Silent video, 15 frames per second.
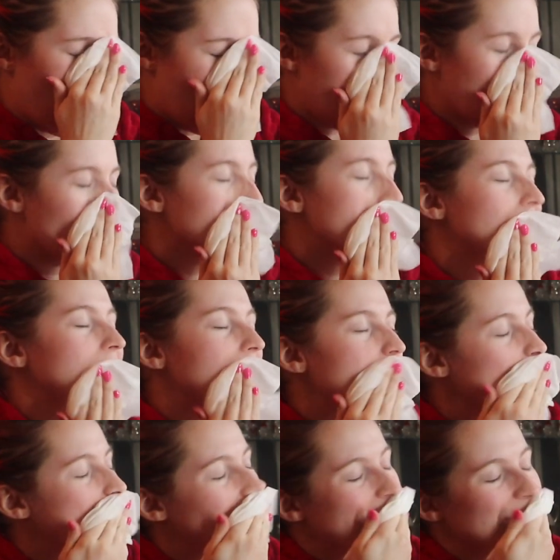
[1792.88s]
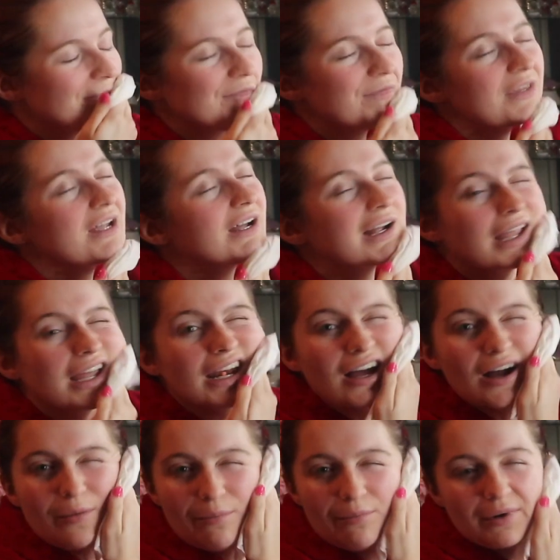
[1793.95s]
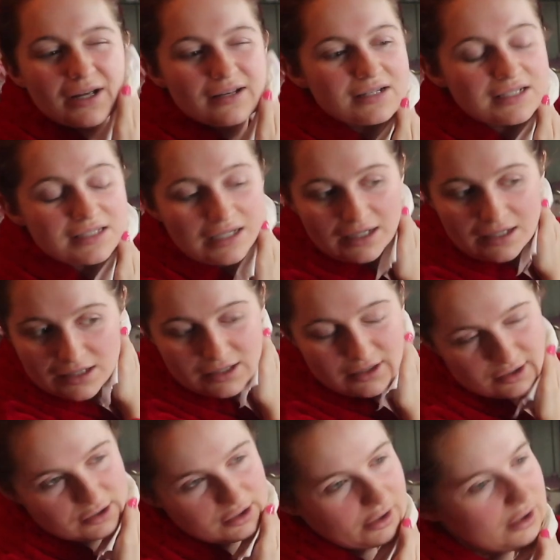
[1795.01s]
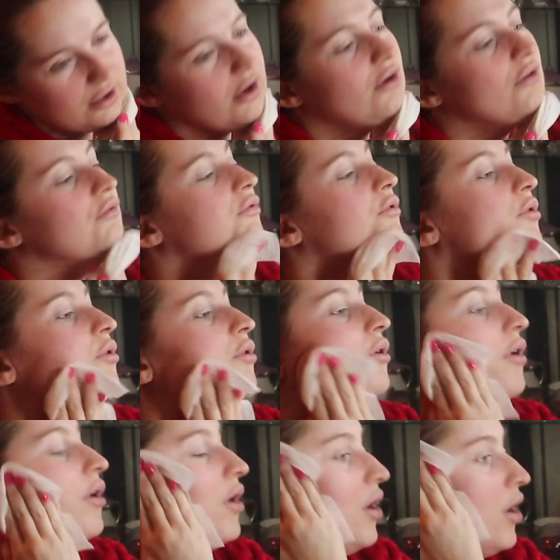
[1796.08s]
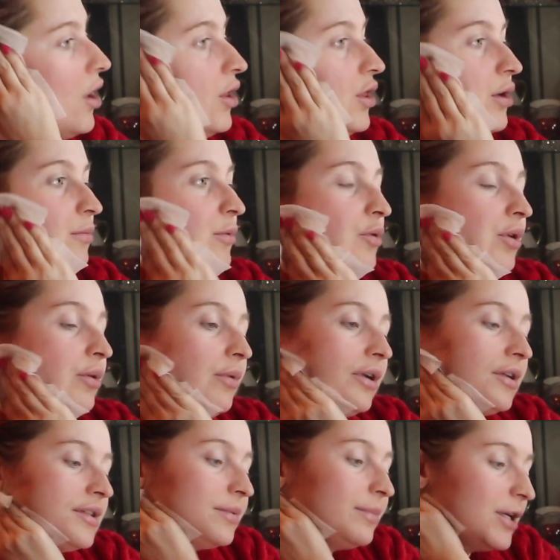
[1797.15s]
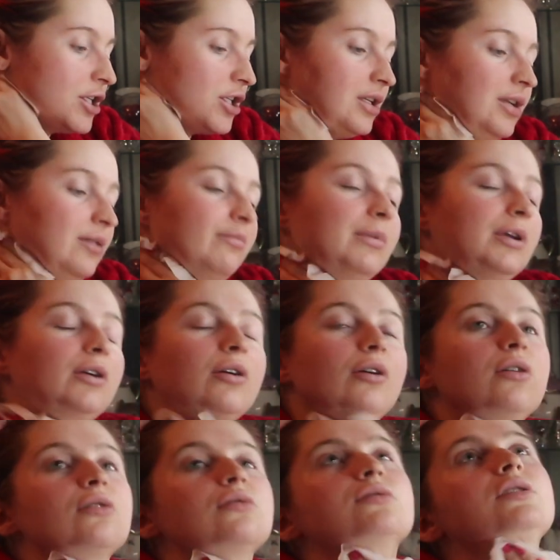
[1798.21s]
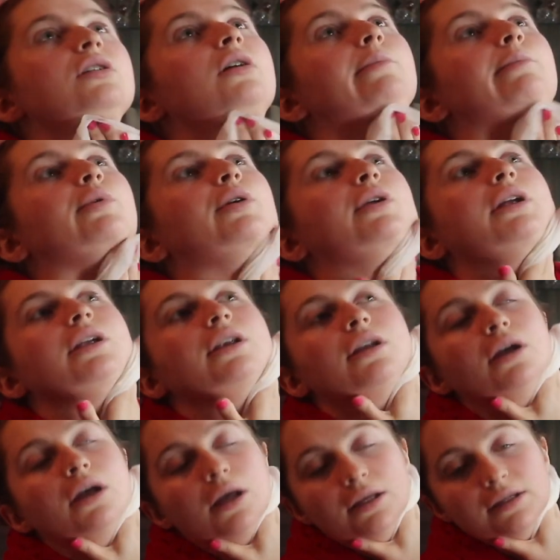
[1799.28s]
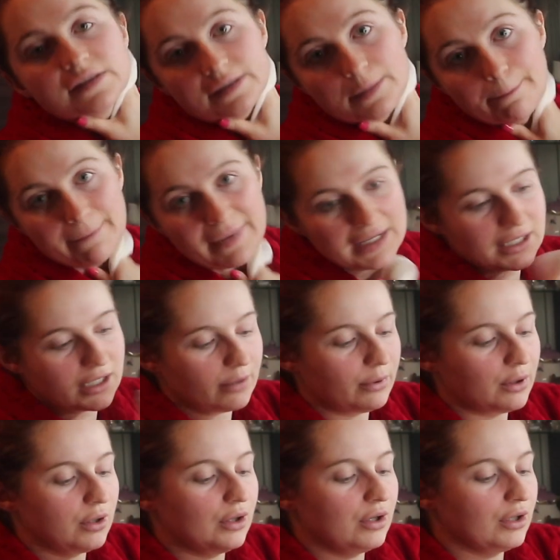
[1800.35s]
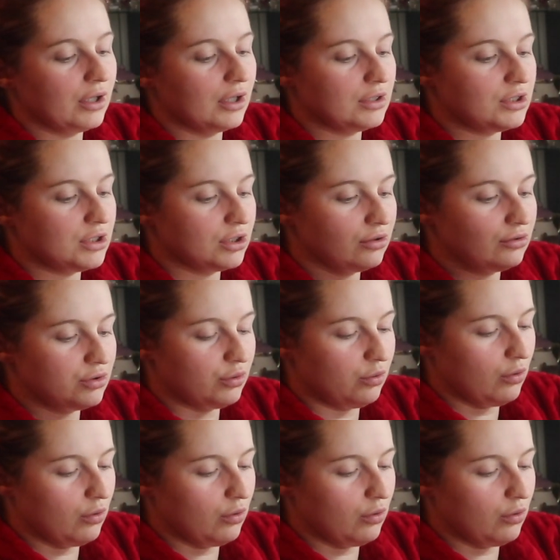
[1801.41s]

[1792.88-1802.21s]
after I get up, but as I say, it's not a lot for the morning one, especially because I'm putting some makeup on. I don't